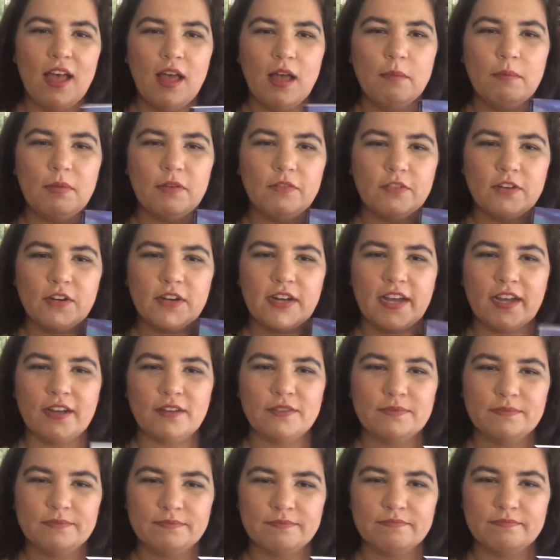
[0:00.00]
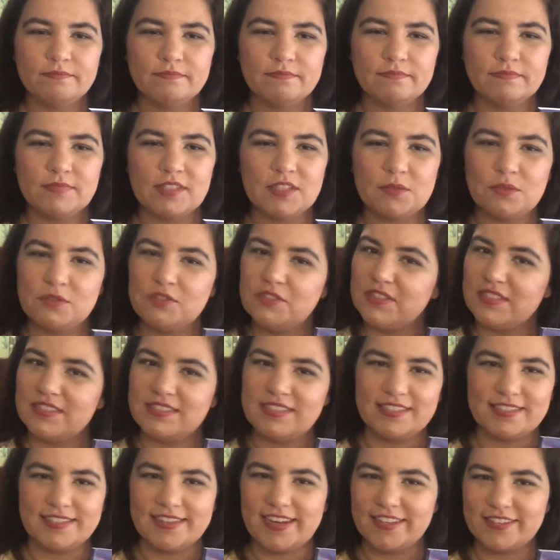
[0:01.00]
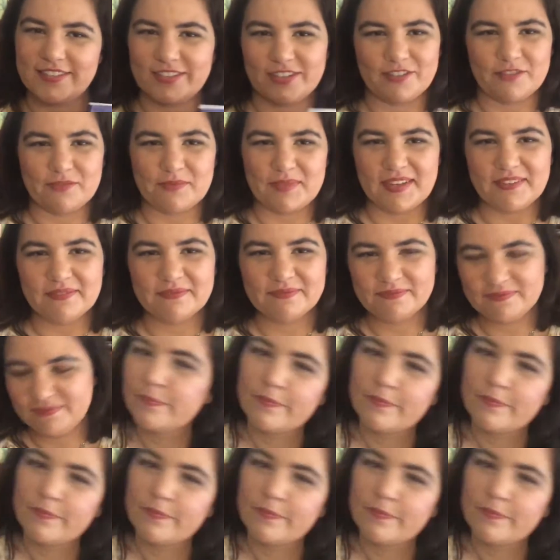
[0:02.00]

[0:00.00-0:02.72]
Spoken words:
But for now, this one just does not serve me.